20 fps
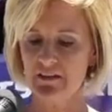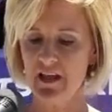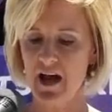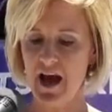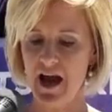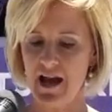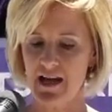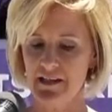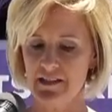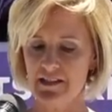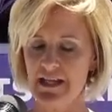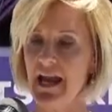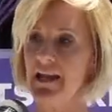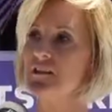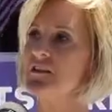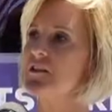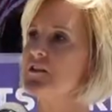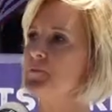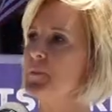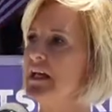lies
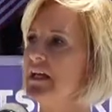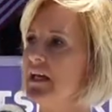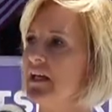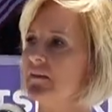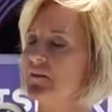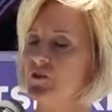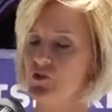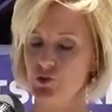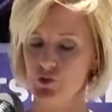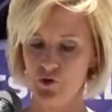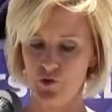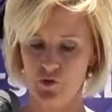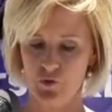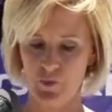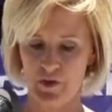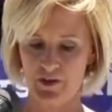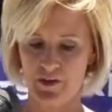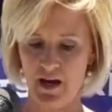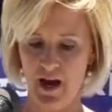and speaking the truth with